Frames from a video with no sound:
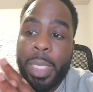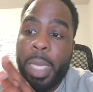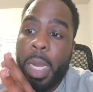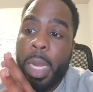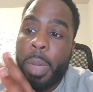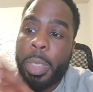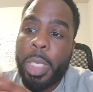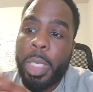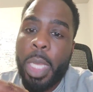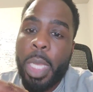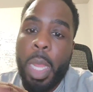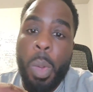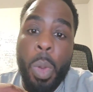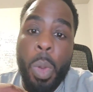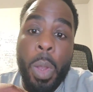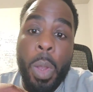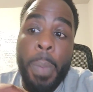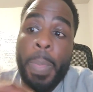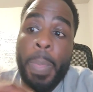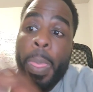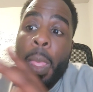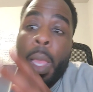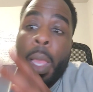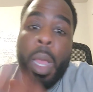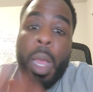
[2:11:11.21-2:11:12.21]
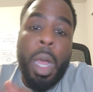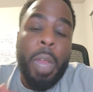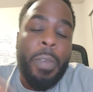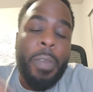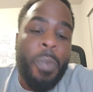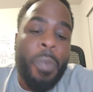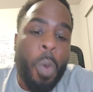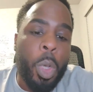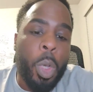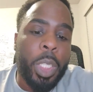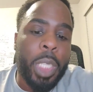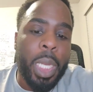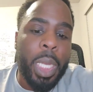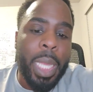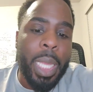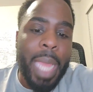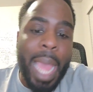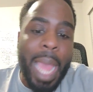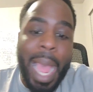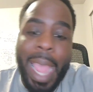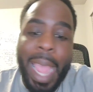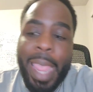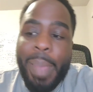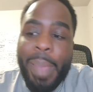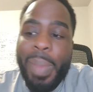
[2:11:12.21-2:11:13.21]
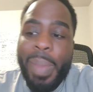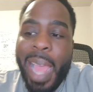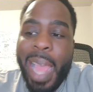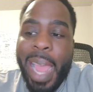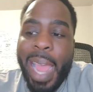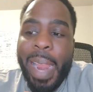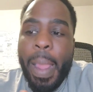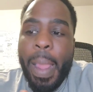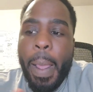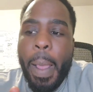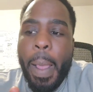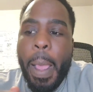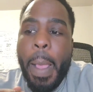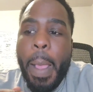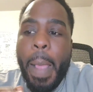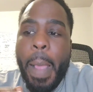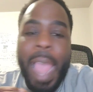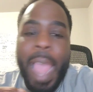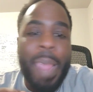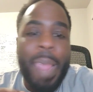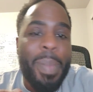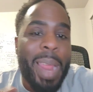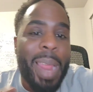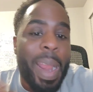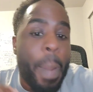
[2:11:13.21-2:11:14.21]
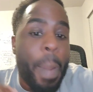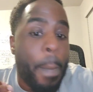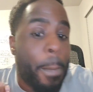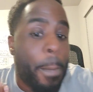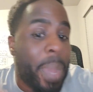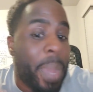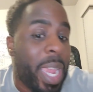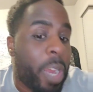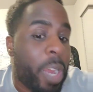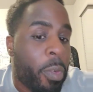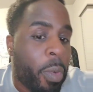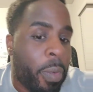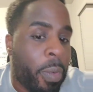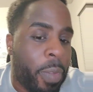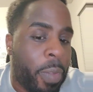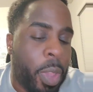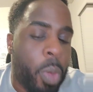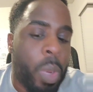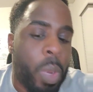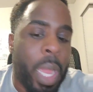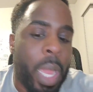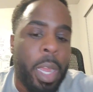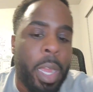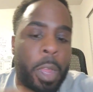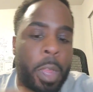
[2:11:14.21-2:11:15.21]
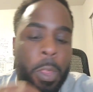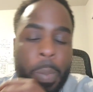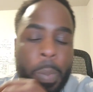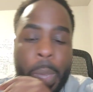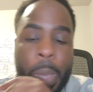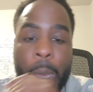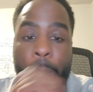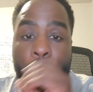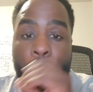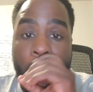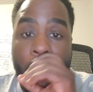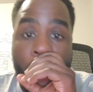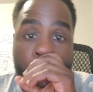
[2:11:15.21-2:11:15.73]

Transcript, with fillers: And I was just like, well, unfortunately, I am not a big review like other people.